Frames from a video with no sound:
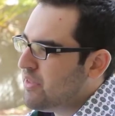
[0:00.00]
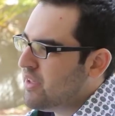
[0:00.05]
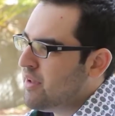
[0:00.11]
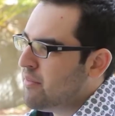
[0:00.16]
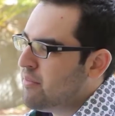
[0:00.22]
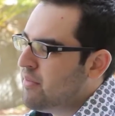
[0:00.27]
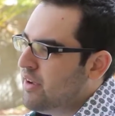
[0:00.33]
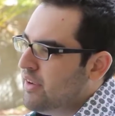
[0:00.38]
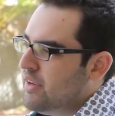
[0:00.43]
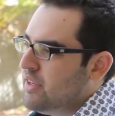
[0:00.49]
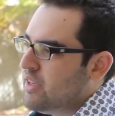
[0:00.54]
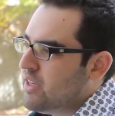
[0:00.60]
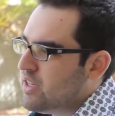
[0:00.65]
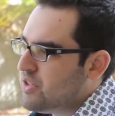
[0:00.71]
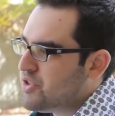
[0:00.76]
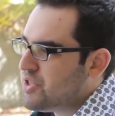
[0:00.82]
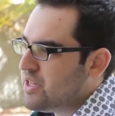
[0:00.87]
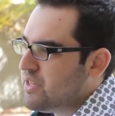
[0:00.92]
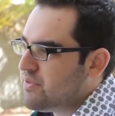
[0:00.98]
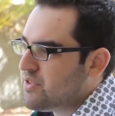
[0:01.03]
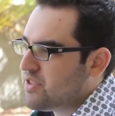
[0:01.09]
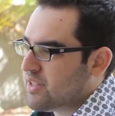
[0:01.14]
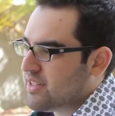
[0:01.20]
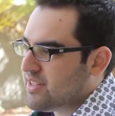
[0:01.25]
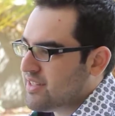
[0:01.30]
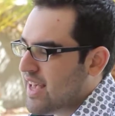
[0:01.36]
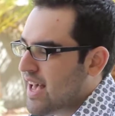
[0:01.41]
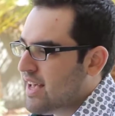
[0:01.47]
them achieve
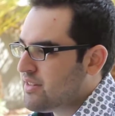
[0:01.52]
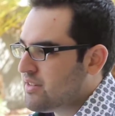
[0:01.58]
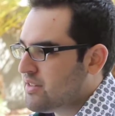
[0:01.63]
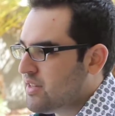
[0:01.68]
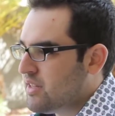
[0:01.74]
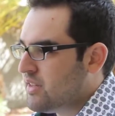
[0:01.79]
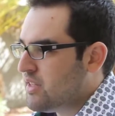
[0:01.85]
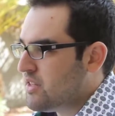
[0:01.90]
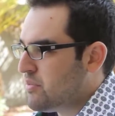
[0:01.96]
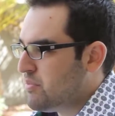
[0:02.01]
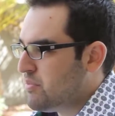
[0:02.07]
success in this